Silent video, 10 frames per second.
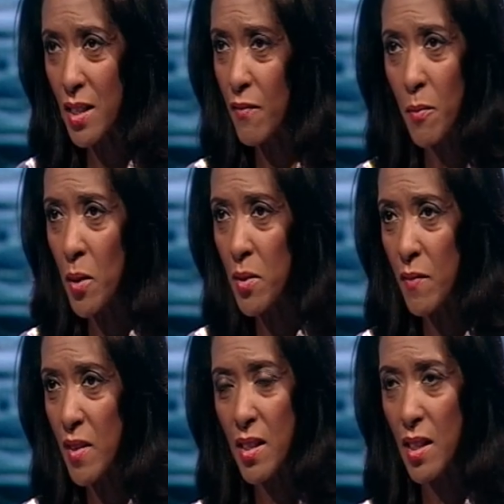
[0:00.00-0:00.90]
it, for most
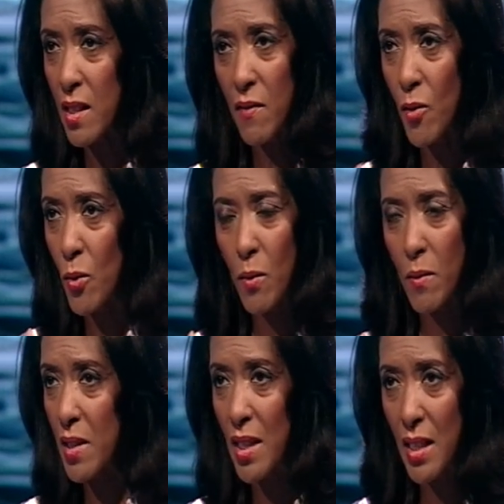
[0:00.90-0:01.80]
of its
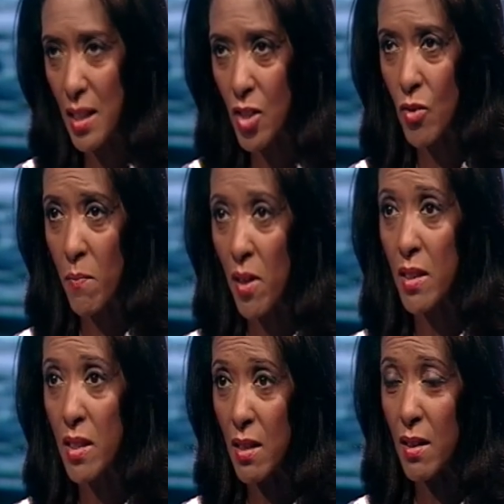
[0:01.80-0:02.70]
64-year history,
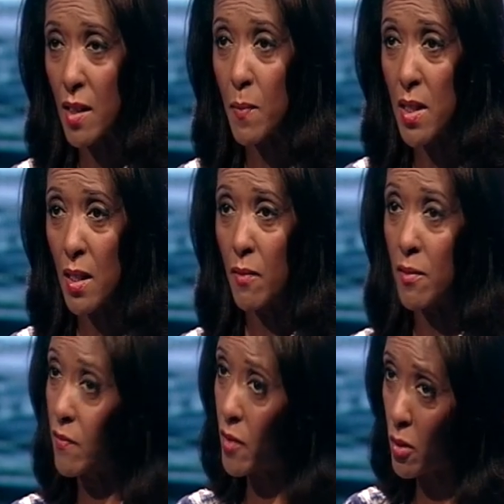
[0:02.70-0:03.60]
Pakistan has been
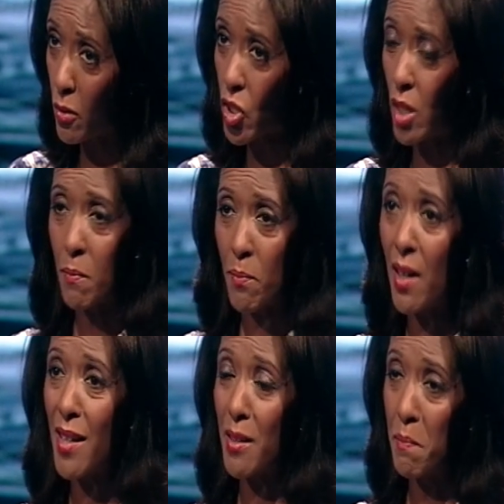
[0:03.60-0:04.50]
governed for a good chunk
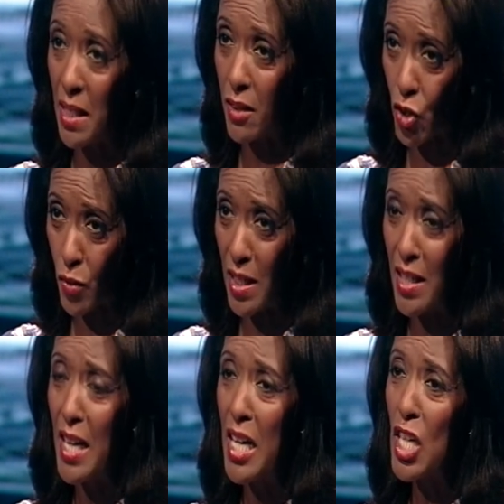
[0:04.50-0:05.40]
by the military.
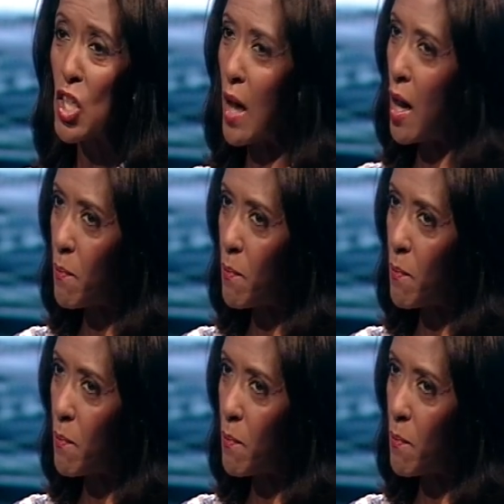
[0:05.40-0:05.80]
So how